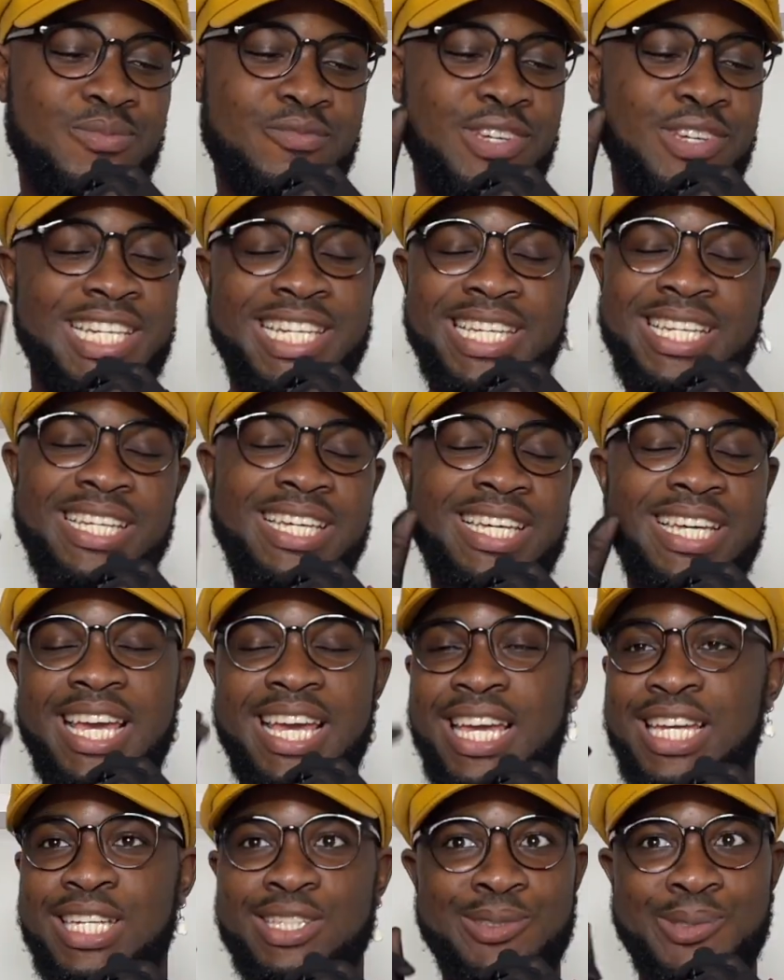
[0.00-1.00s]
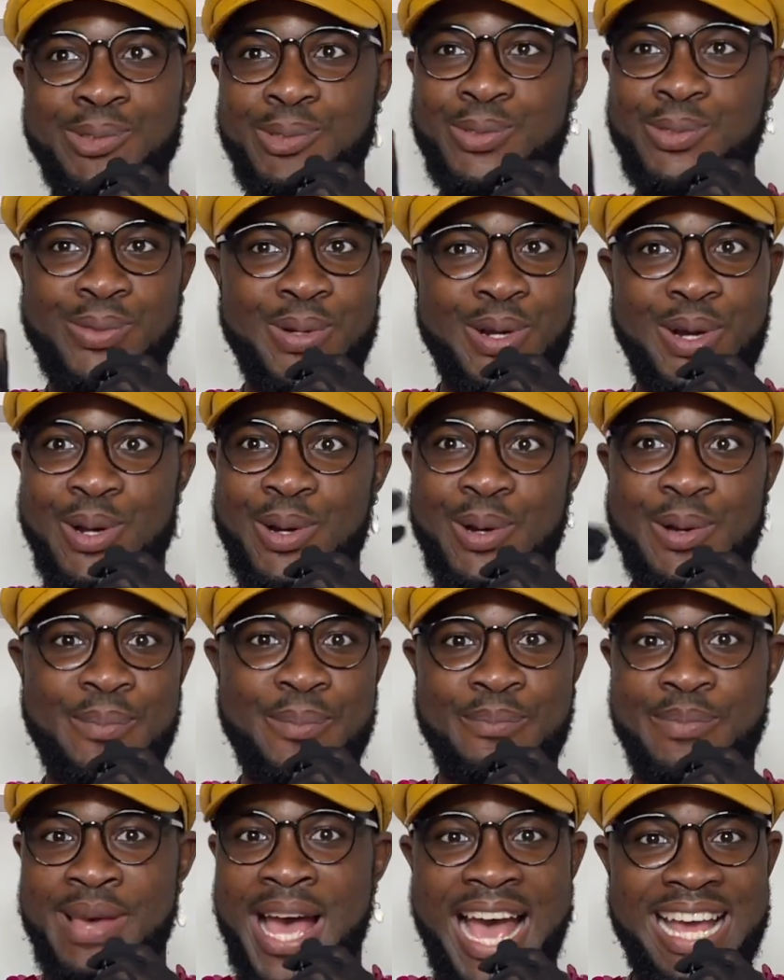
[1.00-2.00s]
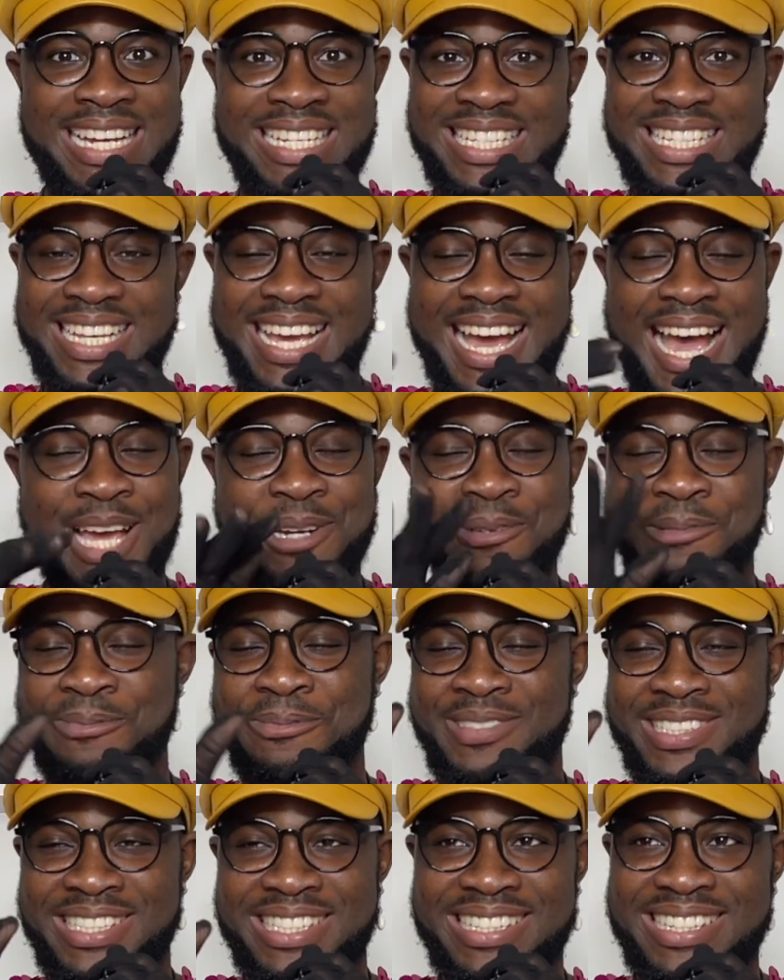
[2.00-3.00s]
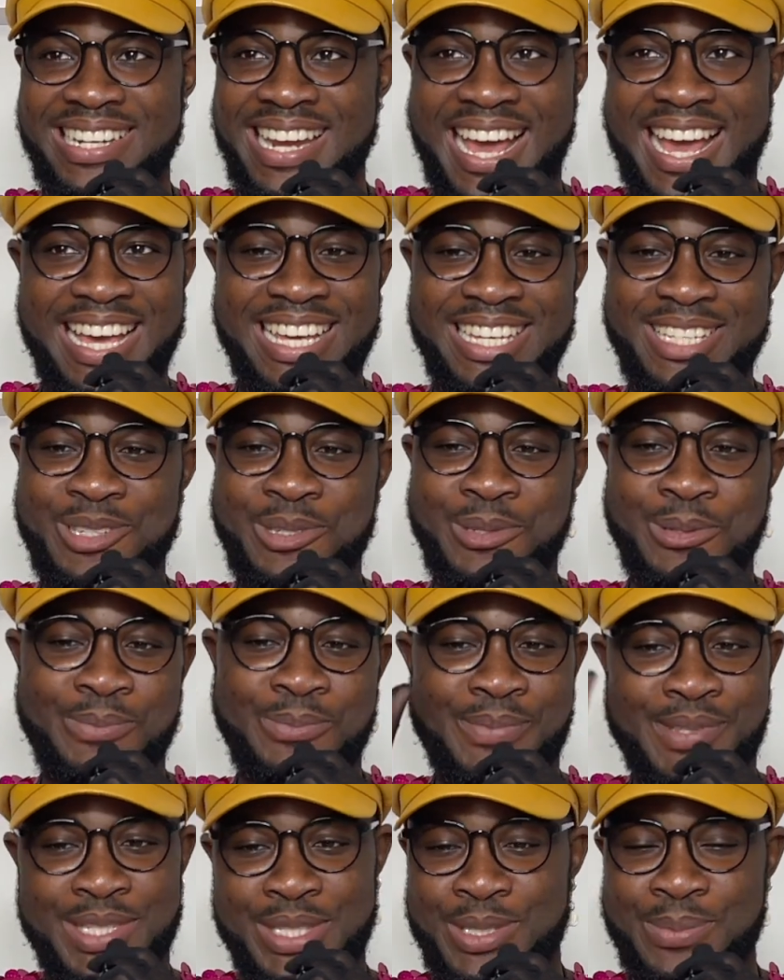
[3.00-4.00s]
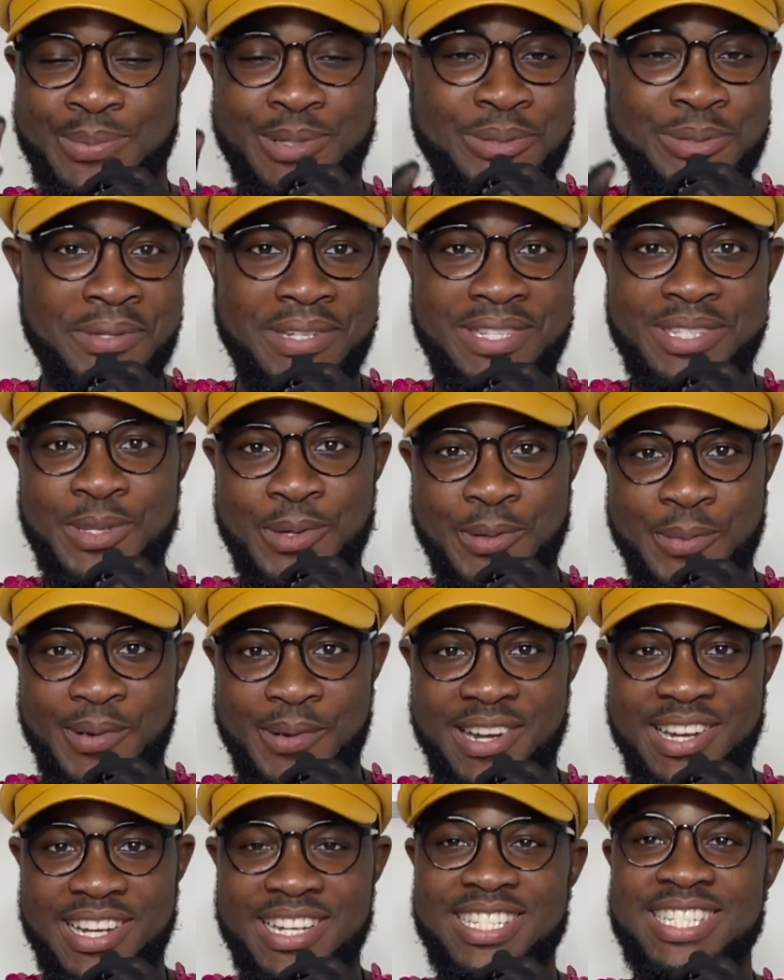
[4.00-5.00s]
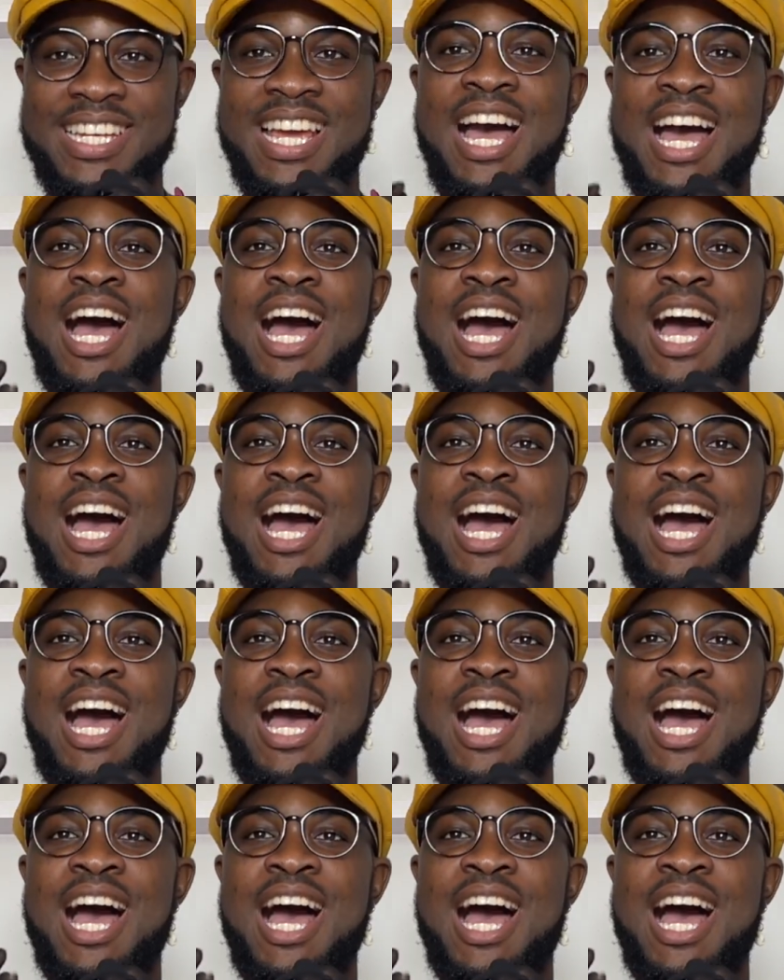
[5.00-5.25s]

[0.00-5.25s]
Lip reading: really a neutral baddie, I don't really like to be doing too much.